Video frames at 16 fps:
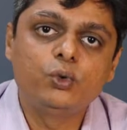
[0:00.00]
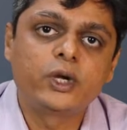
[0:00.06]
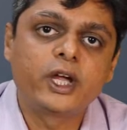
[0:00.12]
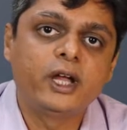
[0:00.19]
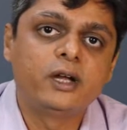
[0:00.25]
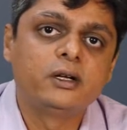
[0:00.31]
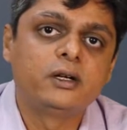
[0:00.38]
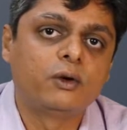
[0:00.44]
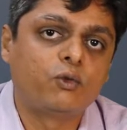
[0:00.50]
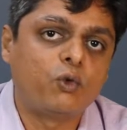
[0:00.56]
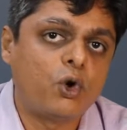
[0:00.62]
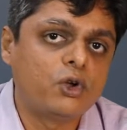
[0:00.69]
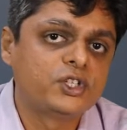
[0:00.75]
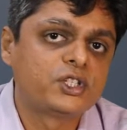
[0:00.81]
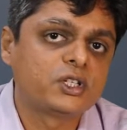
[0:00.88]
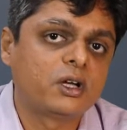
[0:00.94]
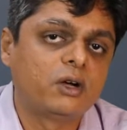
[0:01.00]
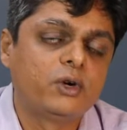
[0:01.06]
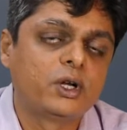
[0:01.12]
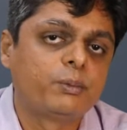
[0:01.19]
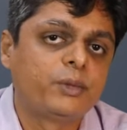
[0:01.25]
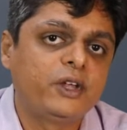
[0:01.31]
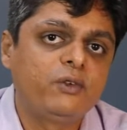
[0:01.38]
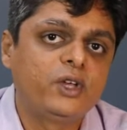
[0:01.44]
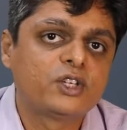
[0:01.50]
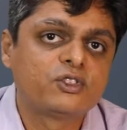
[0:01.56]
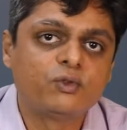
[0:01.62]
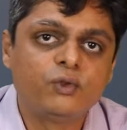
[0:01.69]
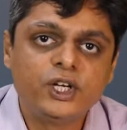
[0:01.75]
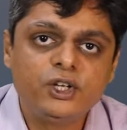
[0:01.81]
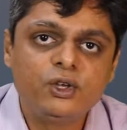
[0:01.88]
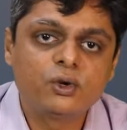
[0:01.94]
can watch our previous
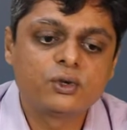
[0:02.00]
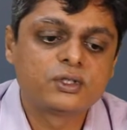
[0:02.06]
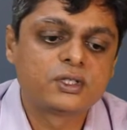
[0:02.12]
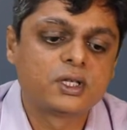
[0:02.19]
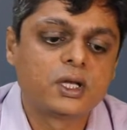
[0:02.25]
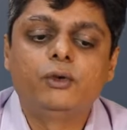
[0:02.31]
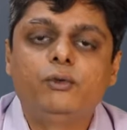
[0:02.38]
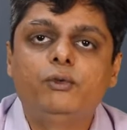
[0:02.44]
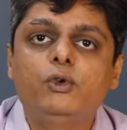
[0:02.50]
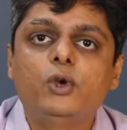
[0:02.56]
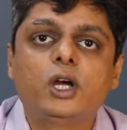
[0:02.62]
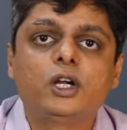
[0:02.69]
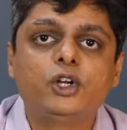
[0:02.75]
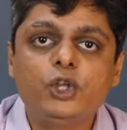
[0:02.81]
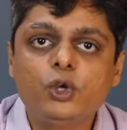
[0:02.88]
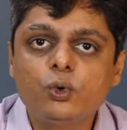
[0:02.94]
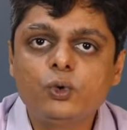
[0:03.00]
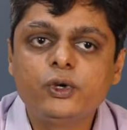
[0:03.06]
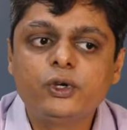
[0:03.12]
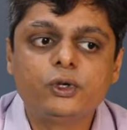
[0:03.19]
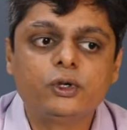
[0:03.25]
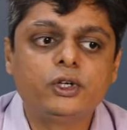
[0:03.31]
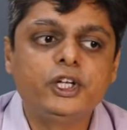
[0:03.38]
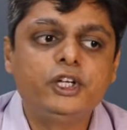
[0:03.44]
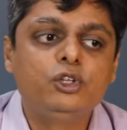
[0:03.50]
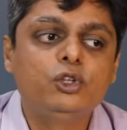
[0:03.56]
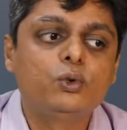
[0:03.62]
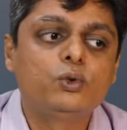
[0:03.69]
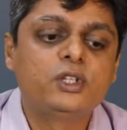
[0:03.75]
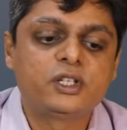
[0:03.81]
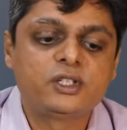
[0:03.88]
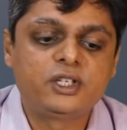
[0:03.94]
videos if you are new
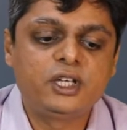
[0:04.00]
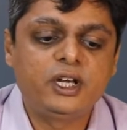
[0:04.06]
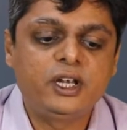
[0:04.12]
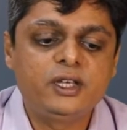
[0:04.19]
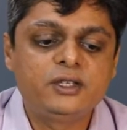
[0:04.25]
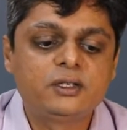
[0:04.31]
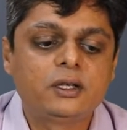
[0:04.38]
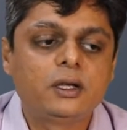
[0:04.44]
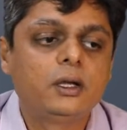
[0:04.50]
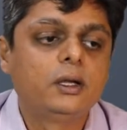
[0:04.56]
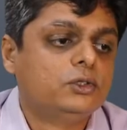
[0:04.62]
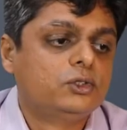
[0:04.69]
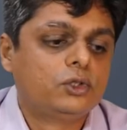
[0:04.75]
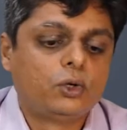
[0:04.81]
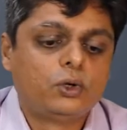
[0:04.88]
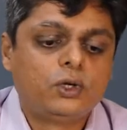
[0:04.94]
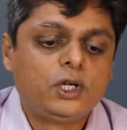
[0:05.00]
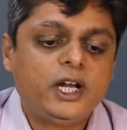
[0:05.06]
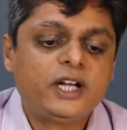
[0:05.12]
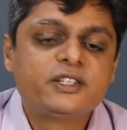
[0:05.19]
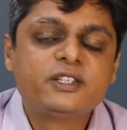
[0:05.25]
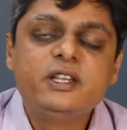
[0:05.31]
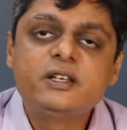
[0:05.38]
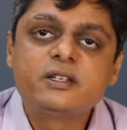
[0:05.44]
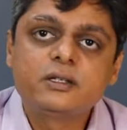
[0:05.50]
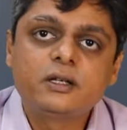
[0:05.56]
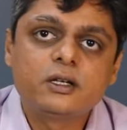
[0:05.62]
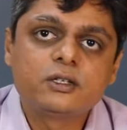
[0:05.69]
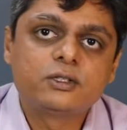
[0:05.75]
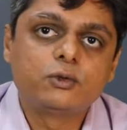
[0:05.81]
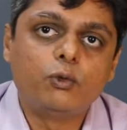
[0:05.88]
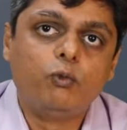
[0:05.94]
into the series. So let's
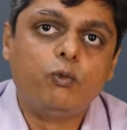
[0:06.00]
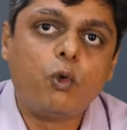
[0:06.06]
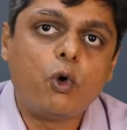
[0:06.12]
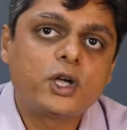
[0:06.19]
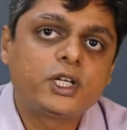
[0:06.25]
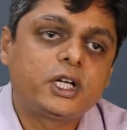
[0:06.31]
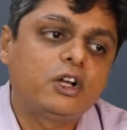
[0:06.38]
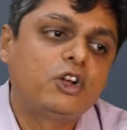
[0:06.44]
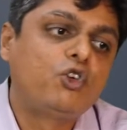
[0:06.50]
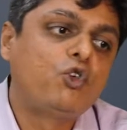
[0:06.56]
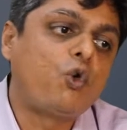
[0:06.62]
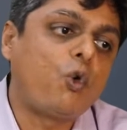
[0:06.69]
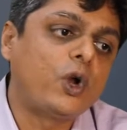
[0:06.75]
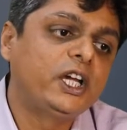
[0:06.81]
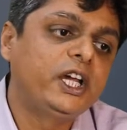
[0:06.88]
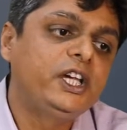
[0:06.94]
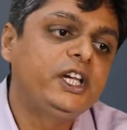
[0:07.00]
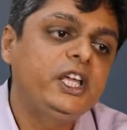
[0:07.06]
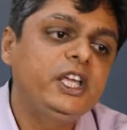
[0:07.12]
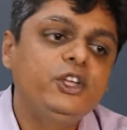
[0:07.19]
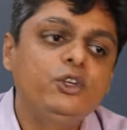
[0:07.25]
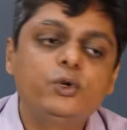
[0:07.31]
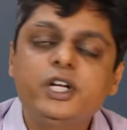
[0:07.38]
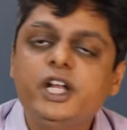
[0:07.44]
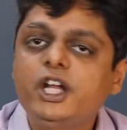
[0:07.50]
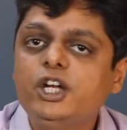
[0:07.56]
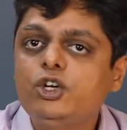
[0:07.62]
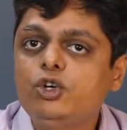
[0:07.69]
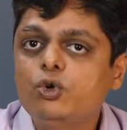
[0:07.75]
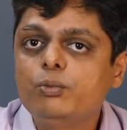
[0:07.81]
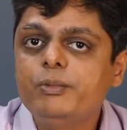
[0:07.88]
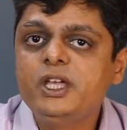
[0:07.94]
discuss what quality you
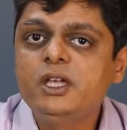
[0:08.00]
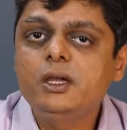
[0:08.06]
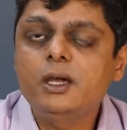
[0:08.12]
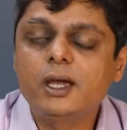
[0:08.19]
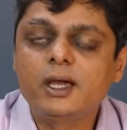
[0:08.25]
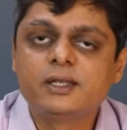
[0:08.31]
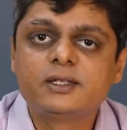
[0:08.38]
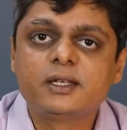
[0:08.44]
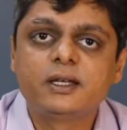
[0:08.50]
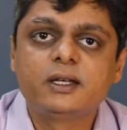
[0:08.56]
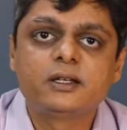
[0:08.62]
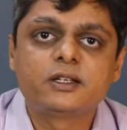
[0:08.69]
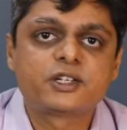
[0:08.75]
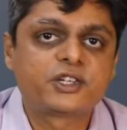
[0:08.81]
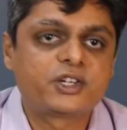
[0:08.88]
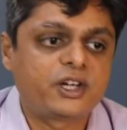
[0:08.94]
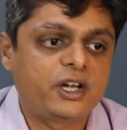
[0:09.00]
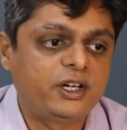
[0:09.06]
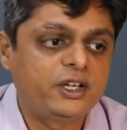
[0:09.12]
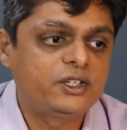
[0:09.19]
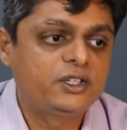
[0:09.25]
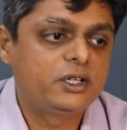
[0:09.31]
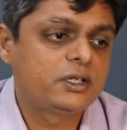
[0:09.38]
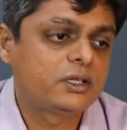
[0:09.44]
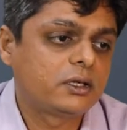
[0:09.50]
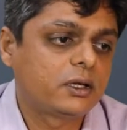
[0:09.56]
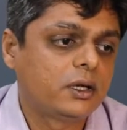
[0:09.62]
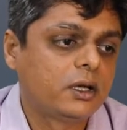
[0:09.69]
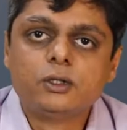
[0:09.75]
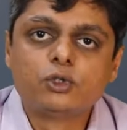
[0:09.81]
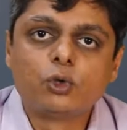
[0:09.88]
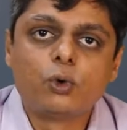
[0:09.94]
need to be as a strategist.
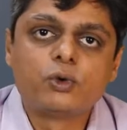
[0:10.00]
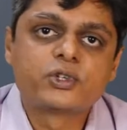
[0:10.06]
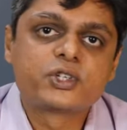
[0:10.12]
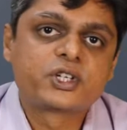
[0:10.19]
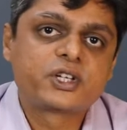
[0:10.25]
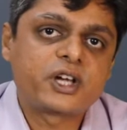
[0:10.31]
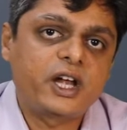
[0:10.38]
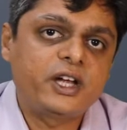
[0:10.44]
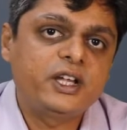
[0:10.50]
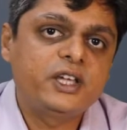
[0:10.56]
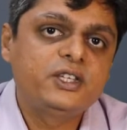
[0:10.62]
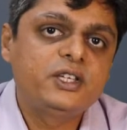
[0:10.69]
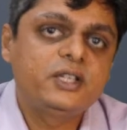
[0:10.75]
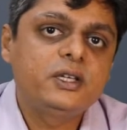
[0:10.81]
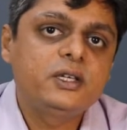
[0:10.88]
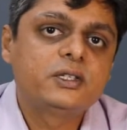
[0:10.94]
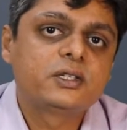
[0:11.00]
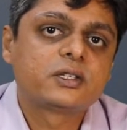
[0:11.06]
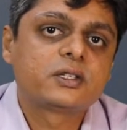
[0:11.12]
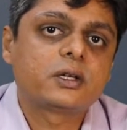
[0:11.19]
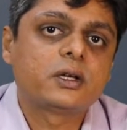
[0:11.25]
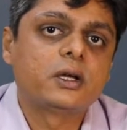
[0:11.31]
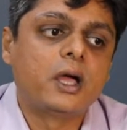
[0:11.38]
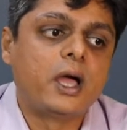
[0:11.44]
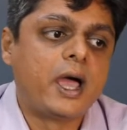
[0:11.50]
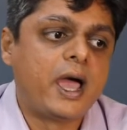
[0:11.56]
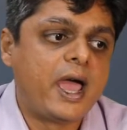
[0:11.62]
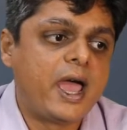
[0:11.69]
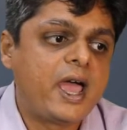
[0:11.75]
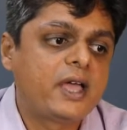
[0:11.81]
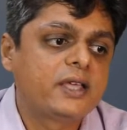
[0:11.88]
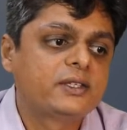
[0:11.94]
So strategist
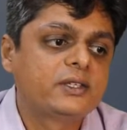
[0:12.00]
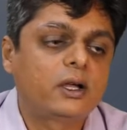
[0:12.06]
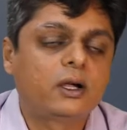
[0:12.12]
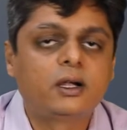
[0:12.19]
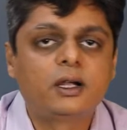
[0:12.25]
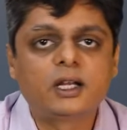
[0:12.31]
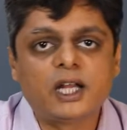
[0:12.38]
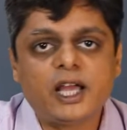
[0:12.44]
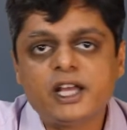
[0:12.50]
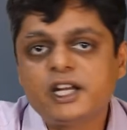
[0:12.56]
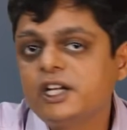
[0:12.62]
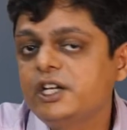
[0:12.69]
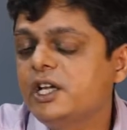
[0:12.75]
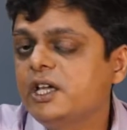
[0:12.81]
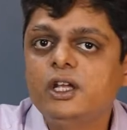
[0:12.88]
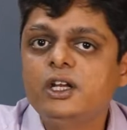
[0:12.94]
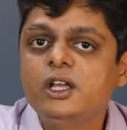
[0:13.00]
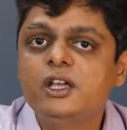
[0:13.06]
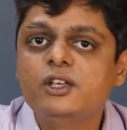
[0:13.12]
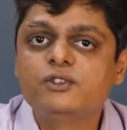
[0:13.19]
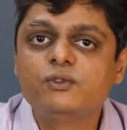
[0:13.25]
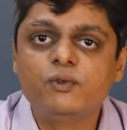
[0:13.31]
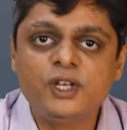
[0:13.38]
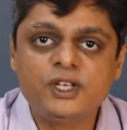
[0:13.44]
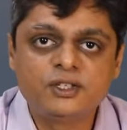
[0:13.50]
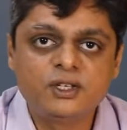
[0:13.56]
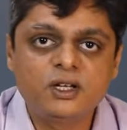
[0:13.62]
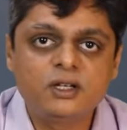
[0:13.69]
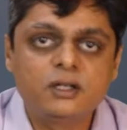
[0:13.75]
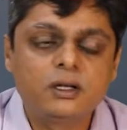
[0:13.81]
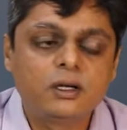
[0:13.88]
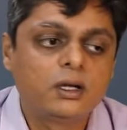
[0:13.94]
has a clarity in his
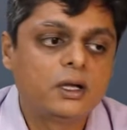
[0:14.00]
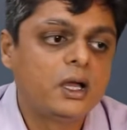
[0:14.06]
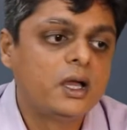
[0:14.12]
vision.